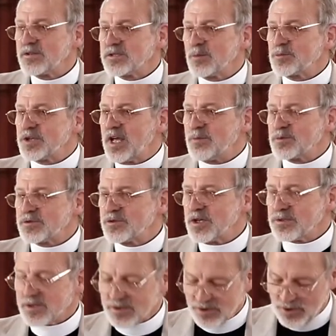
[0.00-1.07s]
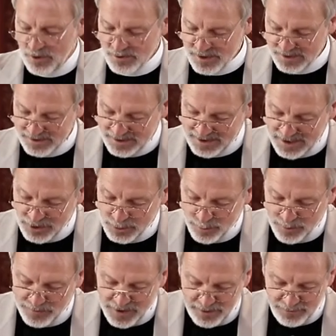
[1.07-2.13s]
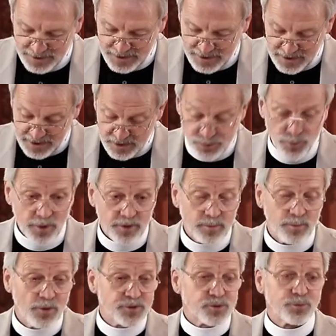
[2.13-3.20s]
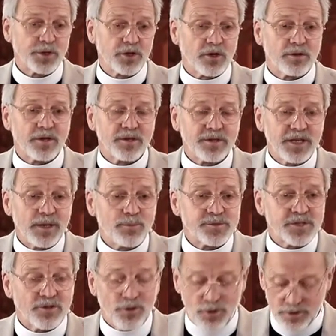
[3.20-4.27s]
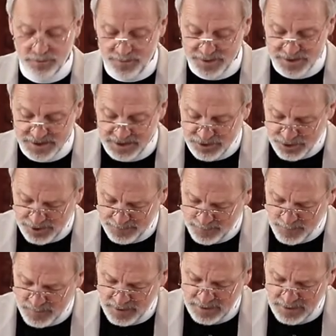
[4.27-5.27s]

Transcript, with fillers: Sometimes Jesus calls it the kingdom of heaven. it's one of the most recurrent themes in all of his teaching.